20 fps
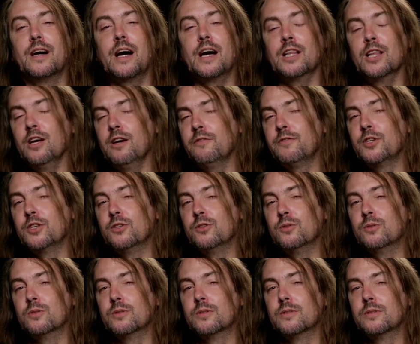I love
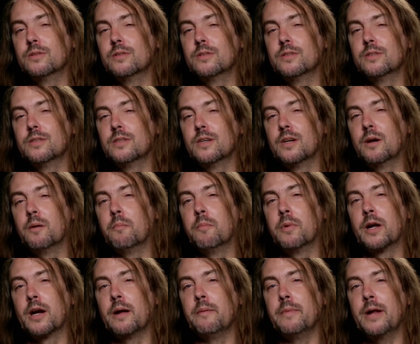you,
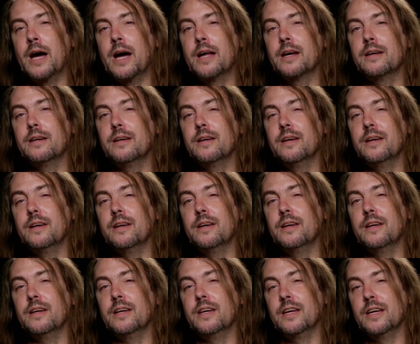but I'm not
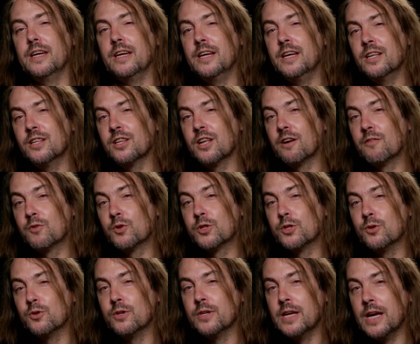in love with
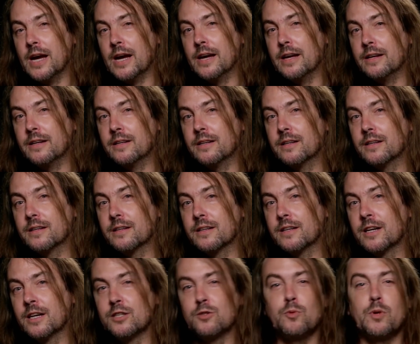you yet
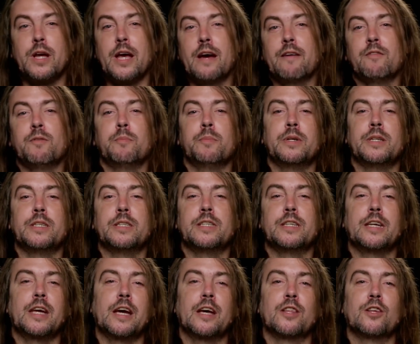because we haven't been
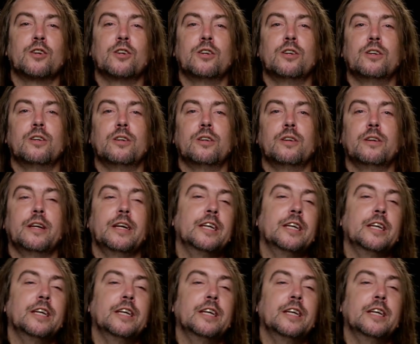together